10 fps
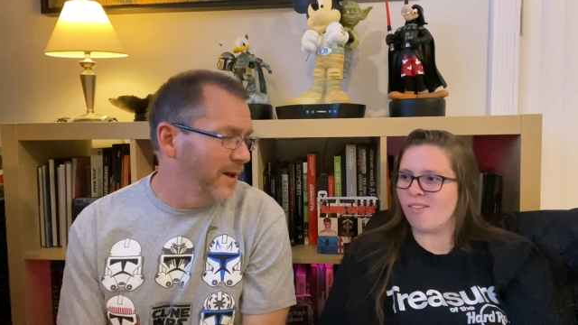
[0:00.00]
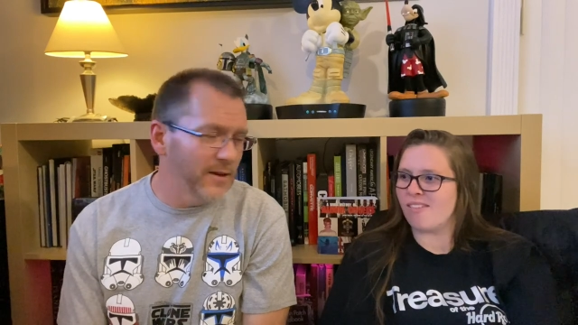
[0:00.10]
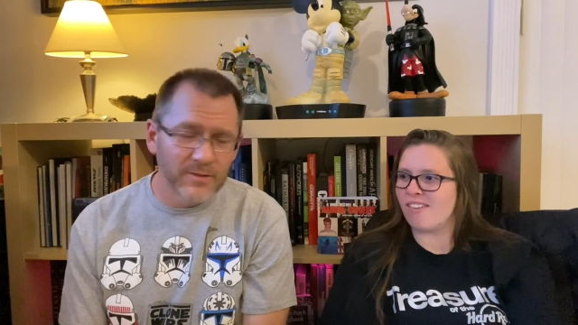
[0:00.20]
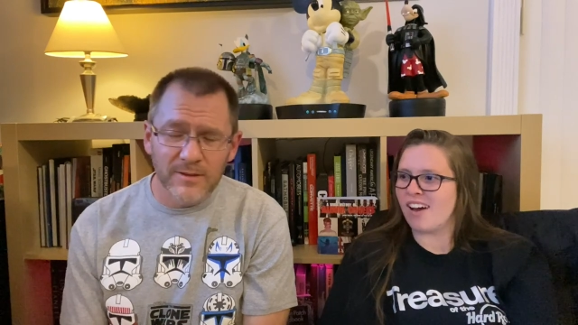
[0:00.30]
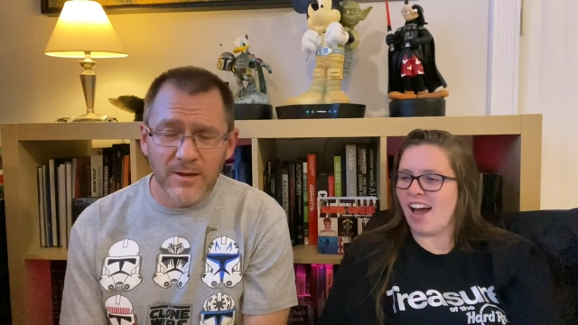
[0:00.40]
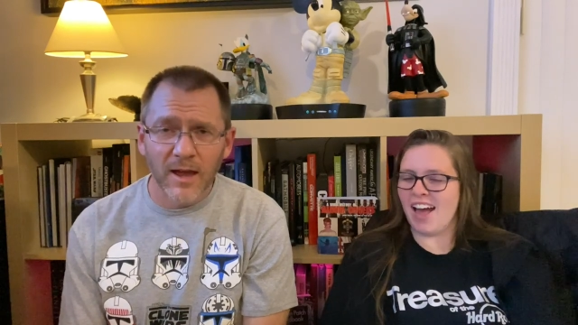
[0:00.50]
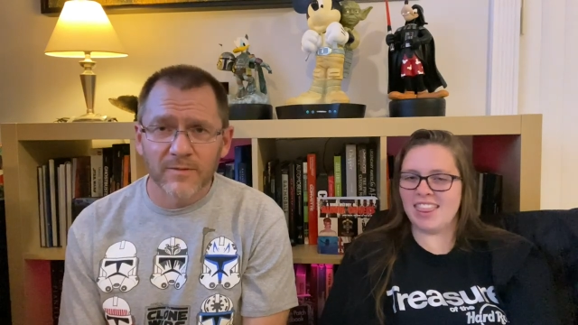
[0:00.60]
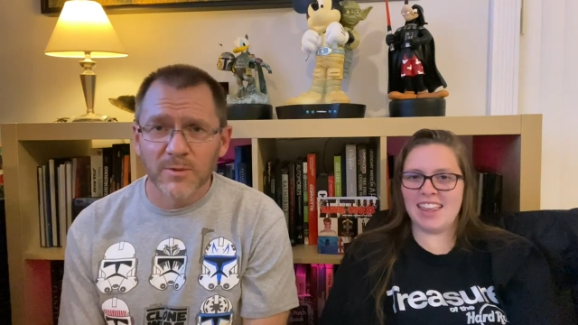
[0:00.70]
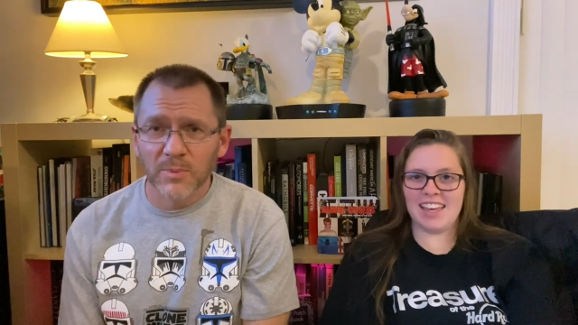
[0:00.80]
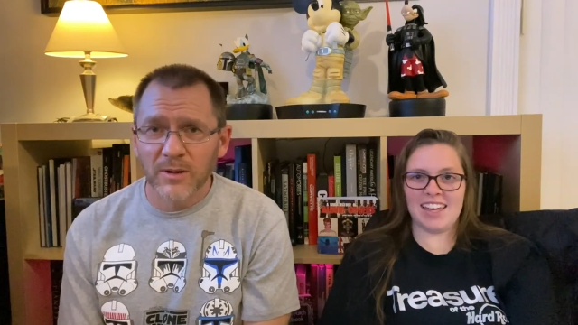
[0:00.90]
Speaker 1: I think you have I
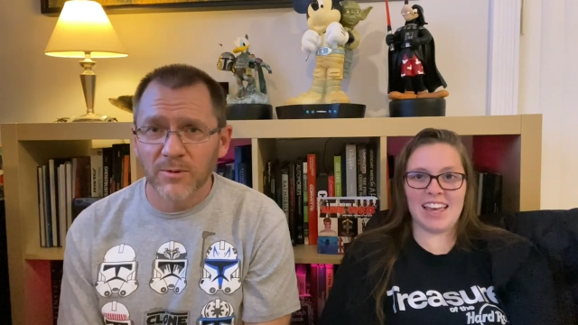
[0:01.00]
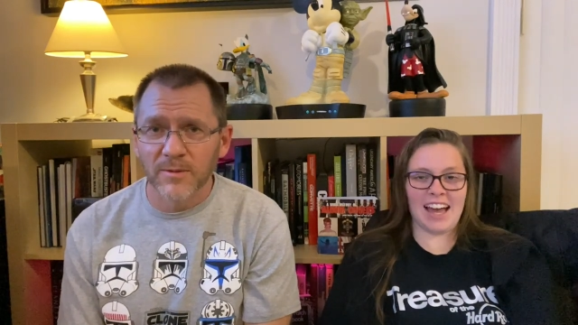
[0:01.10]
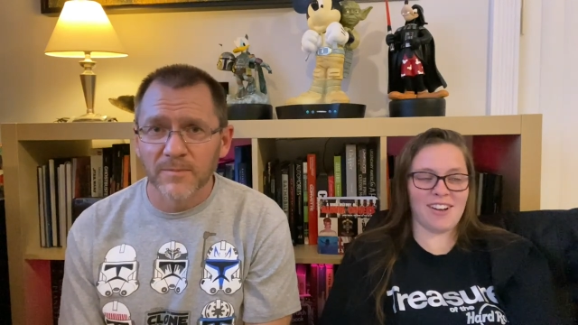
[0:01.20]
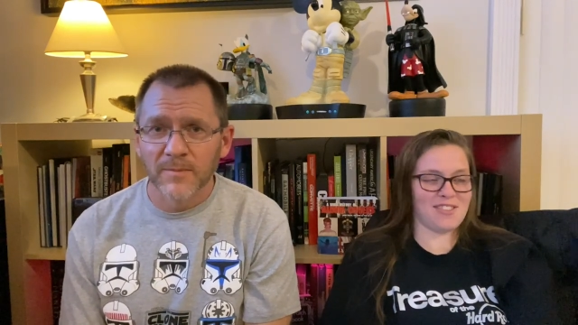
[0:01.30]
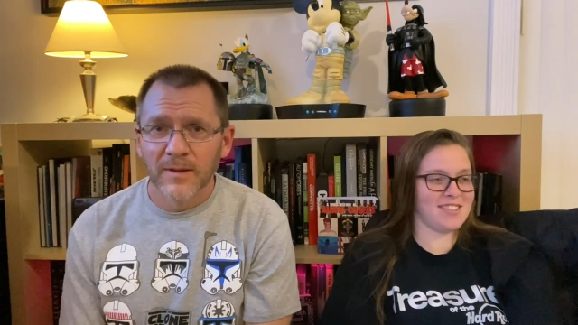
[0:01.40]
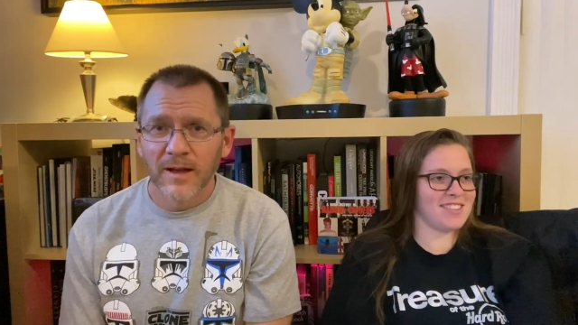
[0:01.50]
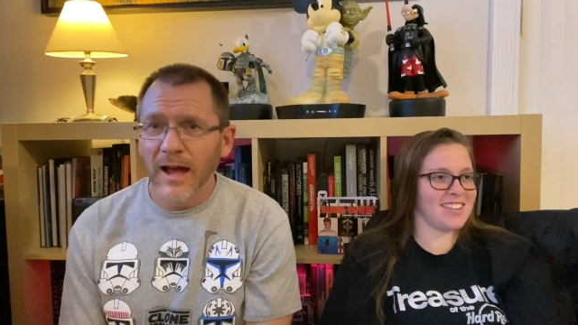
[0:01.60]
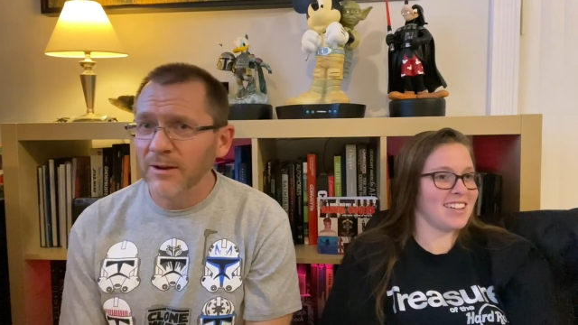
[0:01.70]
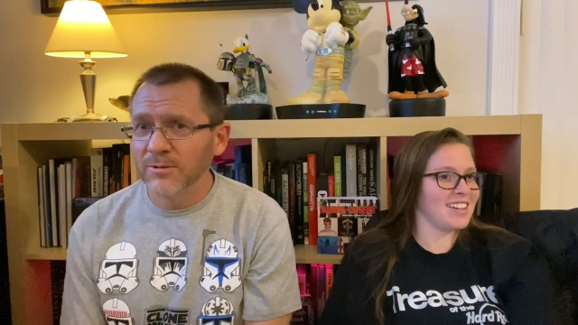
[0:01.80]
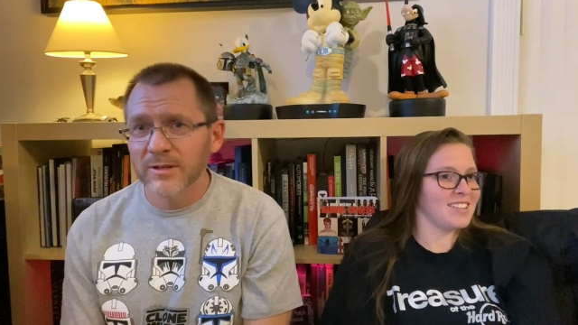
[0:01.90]
think to pick it one. Counts.
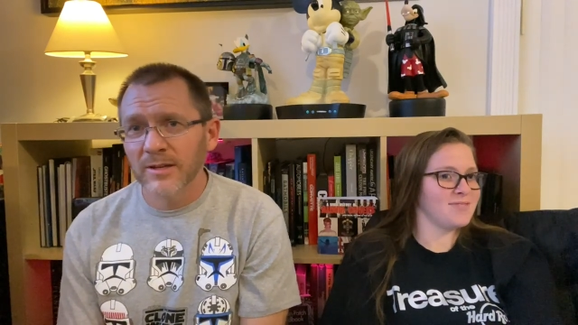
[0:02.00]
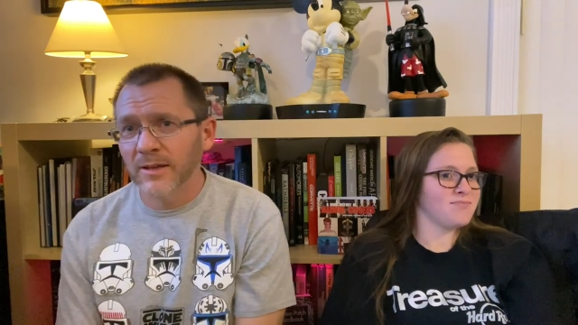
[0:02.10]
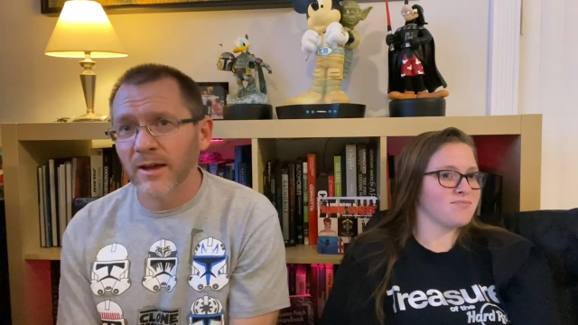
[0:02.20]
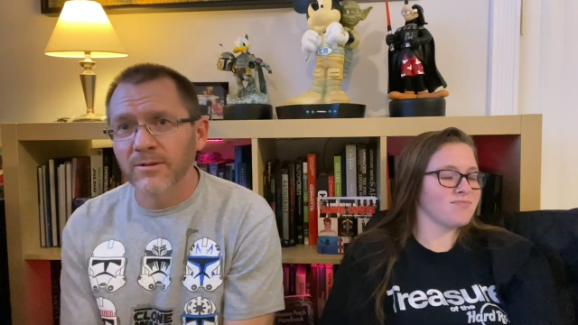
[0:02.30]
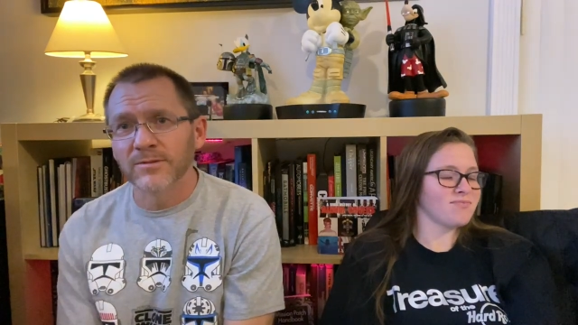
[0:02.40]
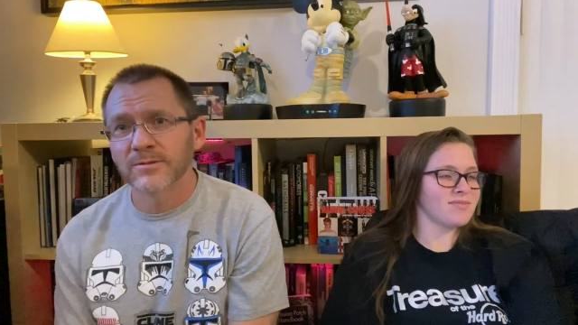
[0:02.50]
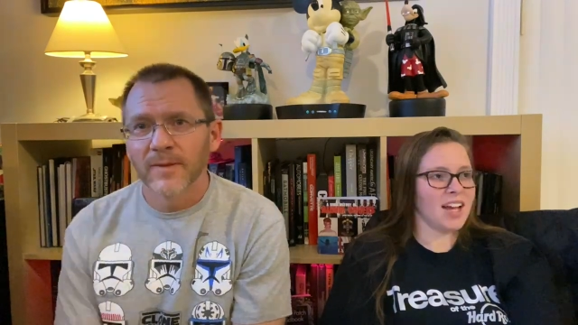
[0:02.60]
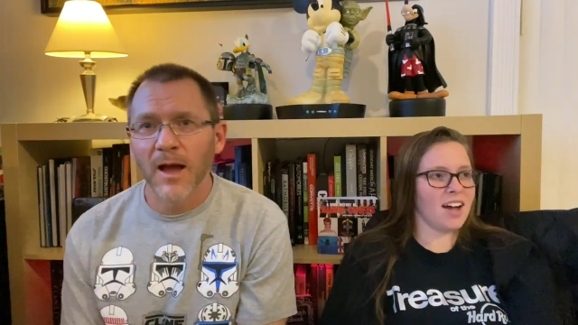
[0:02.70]
I don't think it counts.